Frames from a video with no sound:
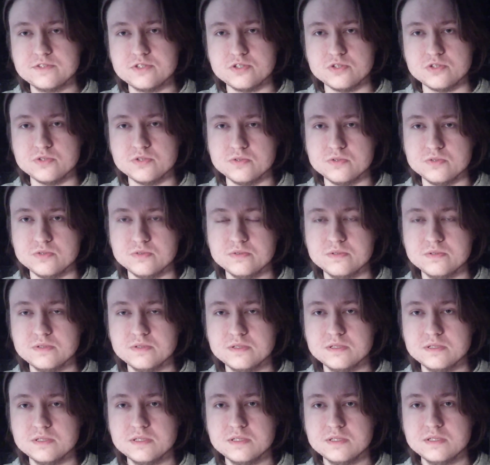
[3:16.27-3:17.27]
to
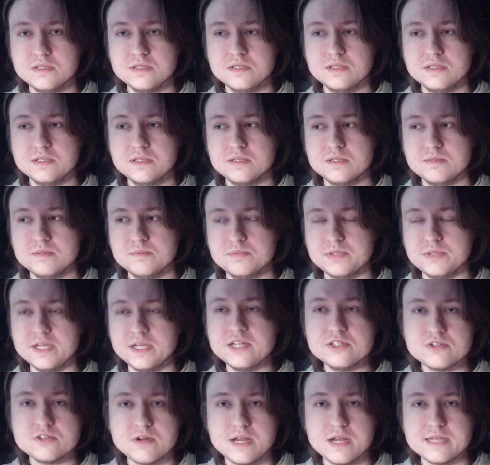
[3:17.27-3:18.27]

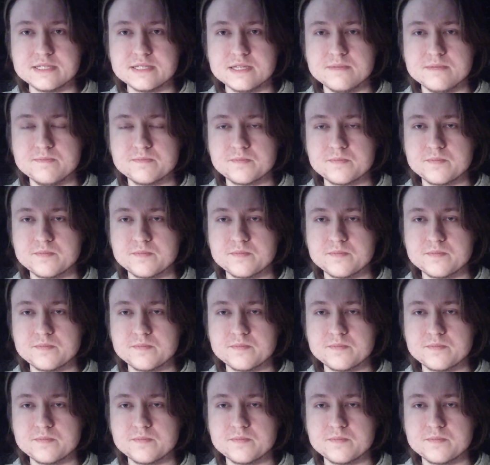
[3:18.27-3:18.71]
plagiarize it.